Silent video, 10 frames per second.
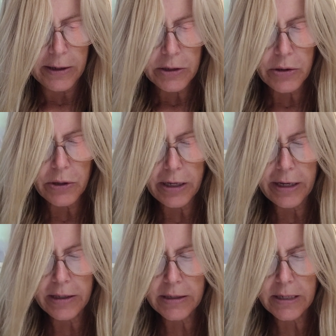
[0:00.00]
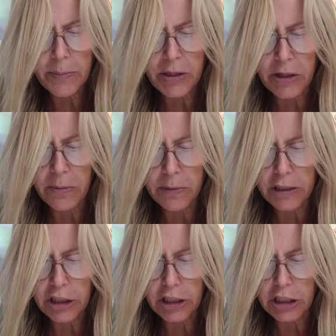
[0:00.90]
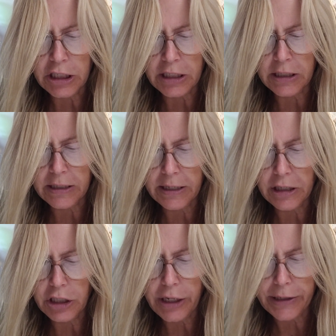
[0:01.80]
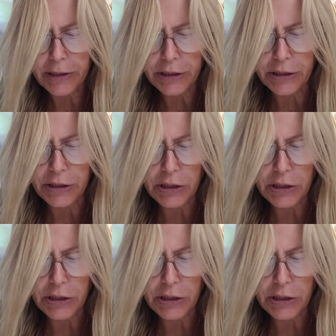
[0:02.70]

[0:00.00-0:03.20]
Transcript: So the king summoned the magicians, enchanters,